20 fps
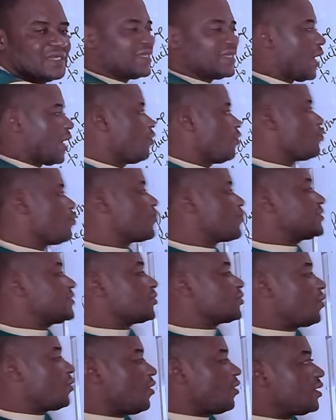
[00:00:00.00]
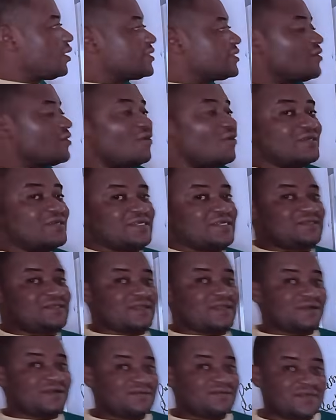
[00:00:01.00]
Now, with all the
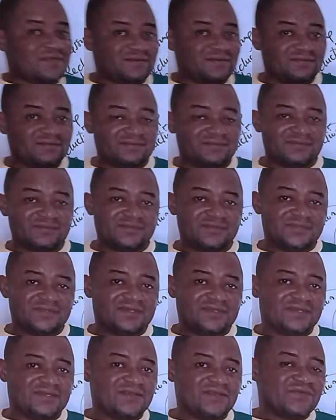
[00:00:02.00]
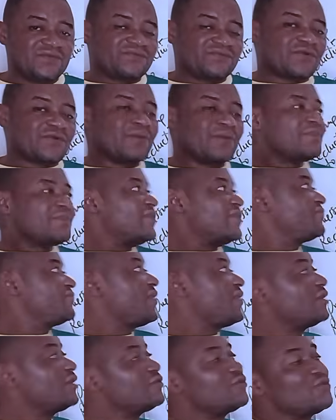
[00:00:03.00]
understanding from the
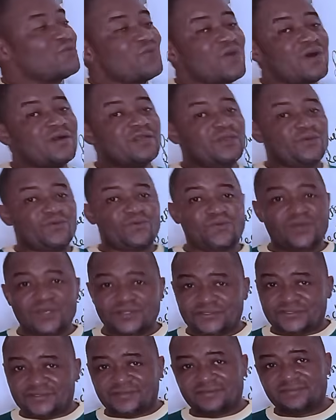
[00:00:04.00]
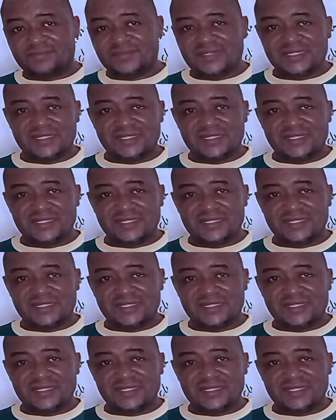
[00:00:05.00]
Van der Waals equation,